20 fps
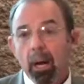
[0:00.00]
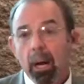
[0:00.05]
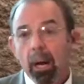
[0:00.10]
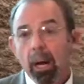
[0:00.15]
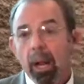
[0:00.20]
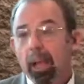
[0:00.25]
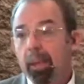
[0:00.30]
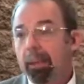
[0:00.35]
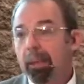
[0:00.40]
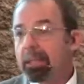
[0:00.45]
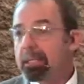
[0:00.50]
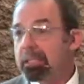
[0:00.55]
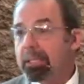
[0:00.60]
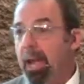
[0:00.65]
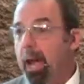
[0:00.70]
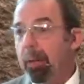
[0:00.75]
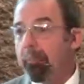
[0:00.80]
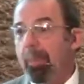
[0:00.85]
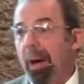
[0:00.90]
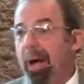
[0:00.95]
And it's
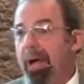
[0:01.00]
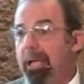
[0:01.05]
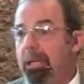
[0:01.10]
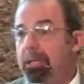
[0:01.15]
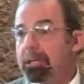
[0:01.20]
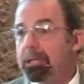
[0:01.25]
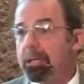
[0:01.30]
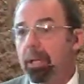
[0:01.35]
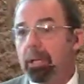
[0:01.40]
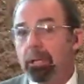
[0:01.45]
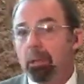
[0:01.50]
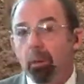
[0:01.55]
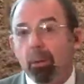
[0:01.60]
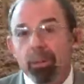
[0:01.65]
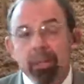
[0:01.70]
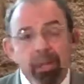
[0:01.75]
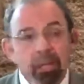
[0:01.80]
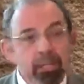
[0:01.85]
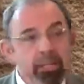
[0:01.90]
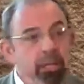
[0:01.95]
not my agenda or
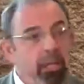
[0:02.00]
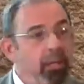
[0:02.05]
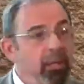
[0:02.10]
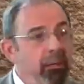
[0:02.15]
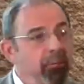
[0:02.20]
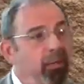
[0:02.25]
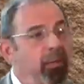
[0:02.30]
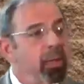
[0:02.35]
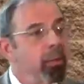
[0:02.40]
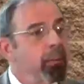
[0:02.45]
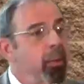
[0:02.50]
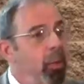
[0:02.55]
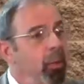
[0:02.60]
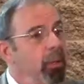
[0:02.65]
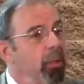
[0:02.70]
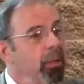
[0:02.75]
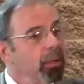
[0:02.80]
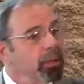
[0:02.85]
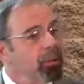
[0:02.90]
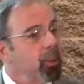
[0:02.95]
the agenda of a
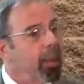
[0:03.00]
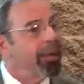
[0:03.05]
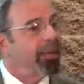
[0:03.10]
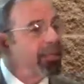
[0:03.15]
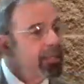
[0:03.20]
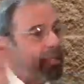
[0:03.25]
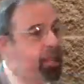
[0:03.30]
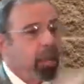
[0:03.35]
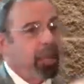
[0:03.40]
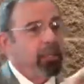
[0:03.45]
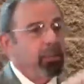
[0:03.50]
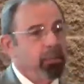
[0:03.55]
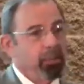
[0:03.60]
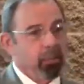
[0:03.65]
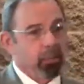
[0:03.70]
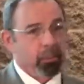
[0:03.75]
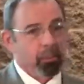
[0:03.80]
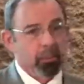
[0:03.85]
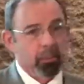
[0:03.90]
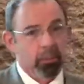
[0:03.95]
community to try to change
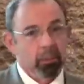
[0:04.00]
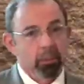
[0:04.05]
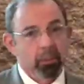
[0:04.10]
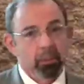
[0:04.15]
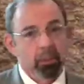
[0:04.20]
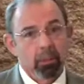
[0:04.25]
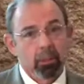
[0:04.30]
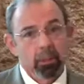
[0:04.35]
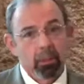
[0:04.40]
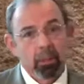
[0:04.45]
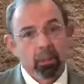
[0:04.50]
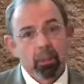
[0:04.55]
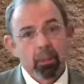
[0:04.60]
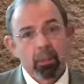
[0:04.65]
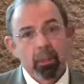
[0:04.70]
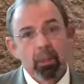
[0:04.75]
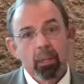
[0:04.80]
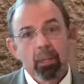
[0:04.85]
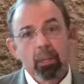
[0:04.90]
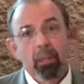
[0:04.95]
you.
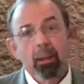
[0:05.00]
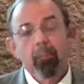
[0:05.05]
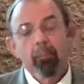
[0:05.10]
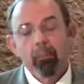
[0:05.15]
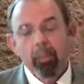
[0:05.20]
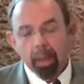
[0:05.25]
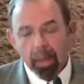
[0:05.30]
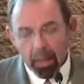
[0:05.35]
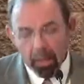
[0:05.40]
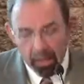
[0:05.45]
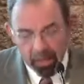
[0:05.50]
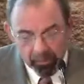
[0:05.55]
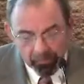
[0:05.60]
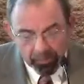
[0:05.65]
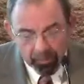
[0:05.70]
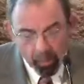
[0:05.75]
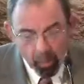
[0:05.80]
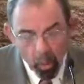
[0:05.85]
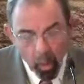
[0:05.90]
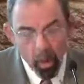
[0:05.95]
But
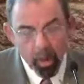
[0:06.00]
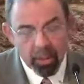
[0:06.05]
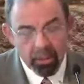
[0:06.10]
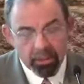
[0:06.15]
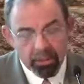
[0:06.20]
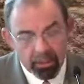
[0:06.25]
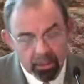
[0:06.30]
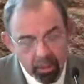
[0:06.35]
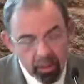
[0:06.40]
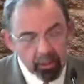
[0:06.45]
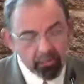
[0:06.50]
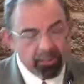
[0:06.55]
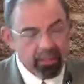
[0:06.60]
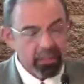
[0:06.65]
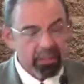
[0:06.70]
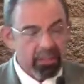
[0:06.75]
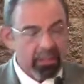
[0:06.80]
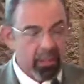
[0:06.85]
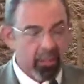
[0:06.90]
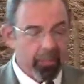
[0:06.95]
if you are
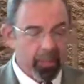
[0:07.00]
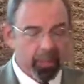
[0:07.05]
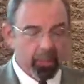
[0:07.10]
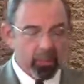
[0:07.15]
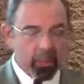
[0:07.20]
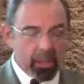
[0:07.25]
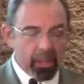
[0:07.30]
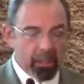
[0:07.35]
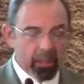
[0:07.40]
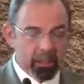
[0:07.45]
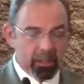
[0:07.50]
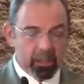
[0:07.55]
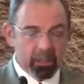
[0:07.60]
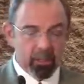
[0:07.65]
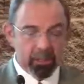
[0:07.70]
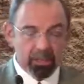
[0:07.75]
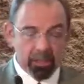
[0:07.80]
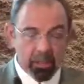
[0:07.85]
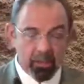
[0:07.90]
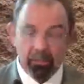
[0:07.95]
serving something greater than
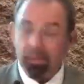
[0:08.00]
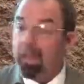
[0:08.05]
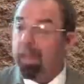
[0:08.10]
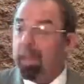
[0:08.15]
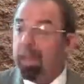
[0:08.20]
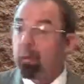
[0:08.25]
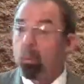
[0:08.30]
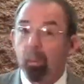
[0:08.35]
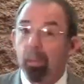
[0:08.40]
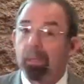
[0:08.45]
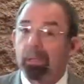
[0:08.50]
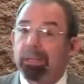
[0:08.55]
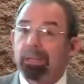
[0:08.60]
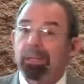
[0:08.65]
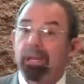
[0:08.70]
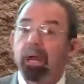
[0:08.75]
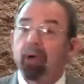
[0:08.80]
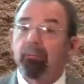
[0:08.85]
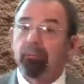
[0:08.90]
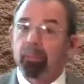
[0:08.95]
yourself, it will
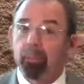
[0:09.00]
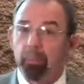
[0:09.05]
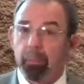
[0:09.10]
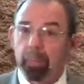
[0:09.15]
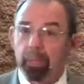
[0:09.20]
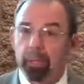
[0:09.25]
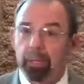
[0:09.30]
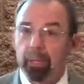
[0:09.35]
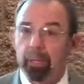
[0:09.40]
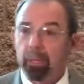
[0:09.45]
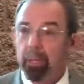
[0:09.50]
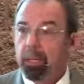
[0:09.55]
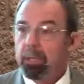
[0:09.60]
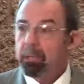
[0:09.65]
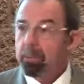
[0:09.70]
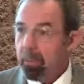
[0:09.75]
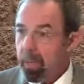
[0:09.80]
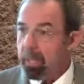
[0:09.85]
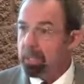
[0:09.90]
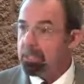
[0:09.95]
inevitably
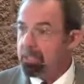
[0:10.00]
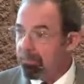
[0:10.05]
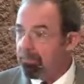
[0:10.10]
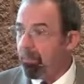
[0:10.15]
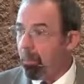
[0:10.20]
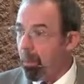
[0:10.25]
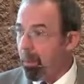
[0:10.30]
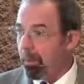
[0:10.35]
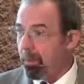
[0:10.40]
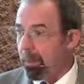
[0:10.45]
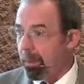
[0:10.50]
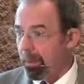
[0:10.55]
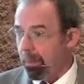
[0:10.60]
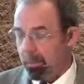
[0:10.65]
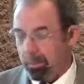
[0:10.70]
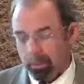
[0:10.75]
transform you.